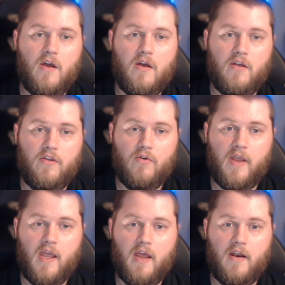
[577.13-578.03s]
You
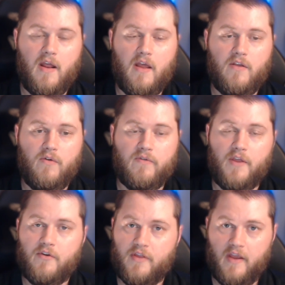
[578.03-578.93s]
can use
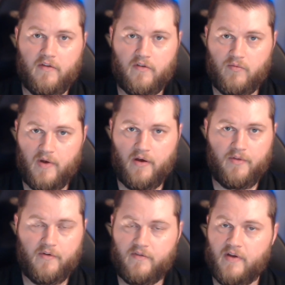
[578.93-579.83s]
other things as well.
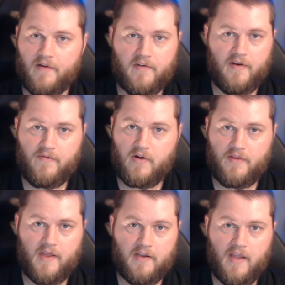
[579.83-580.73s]
There's tons of different
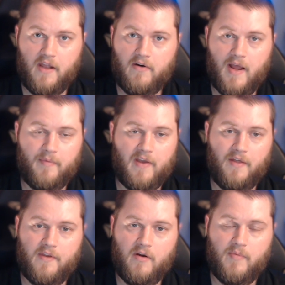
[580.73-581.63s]
authenticator apps out
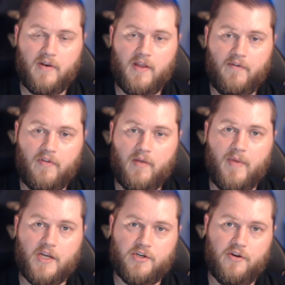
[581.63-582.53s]
there, but definitely
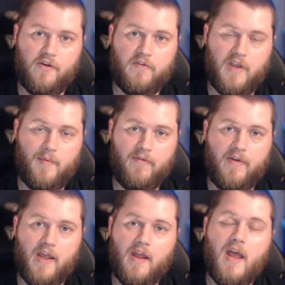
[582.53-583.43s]
make sure you're using
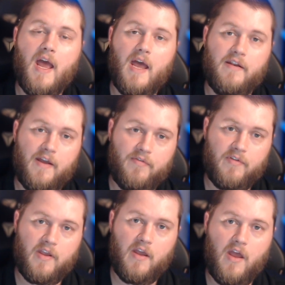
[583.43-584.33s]
MFA, and
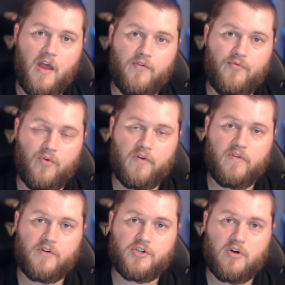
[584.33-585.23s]
definitely enforce
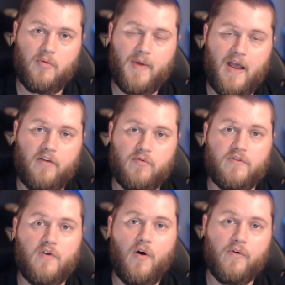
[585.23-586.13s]
strong passwords.
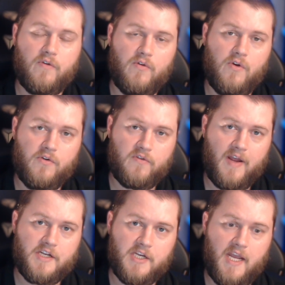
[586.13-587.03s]
Also, user
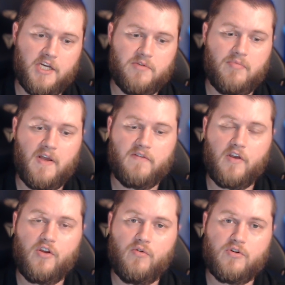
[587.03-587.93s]
education plays a
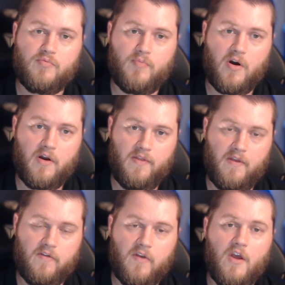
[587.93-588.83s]
huge part in
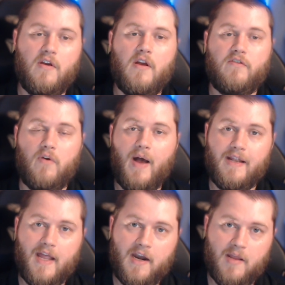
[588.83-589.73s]
this. So
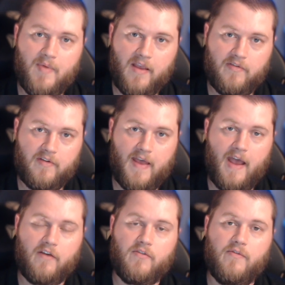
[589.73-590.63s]
identity-based
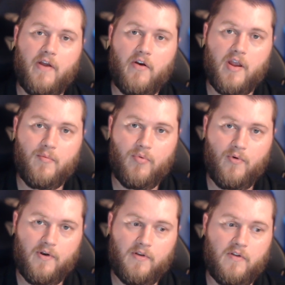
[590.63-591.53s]
attacks, very
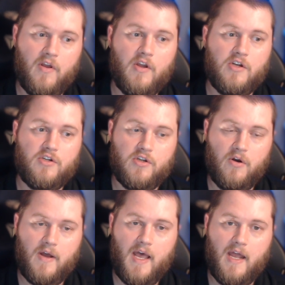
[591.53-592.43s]
important to go
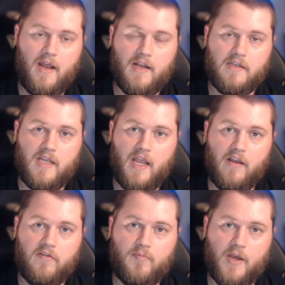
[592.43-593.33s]
ahead and take
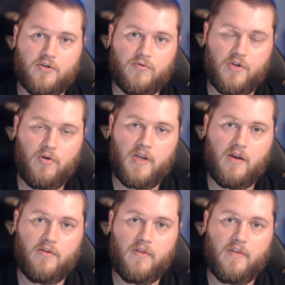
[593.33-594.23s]
special note
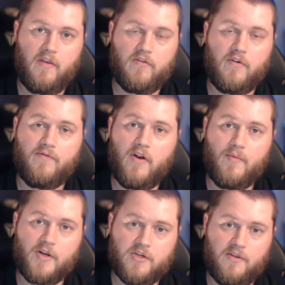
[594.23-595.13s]
here that these are very
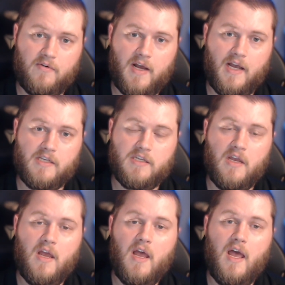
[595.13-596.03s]
much on the rise,
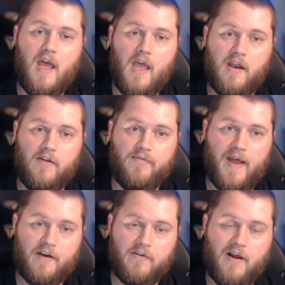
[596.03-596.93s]
And in
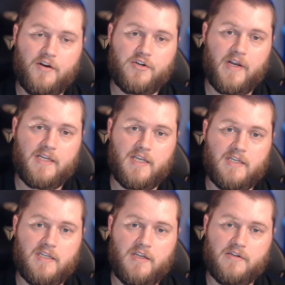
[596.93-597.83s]
fact, CrowdStrike says
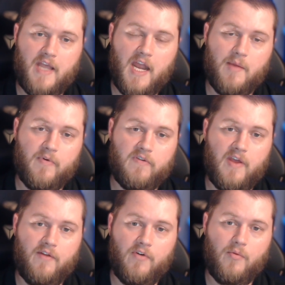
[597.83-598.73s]
that there's 80%
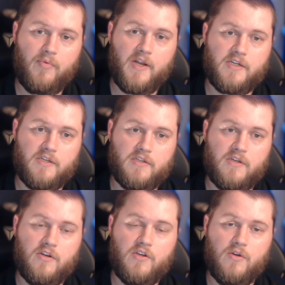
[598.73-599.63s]
of all breaches
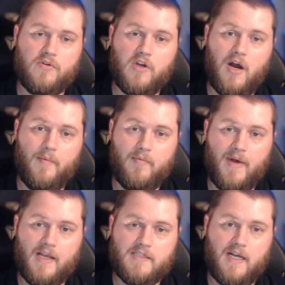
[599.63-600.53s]
use
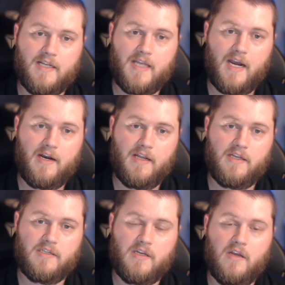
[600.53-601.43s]
compromised
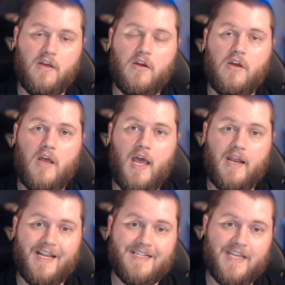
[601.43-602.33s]
identities, and it
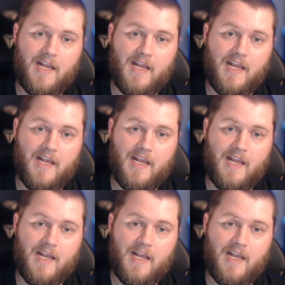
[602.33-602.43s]
can take up to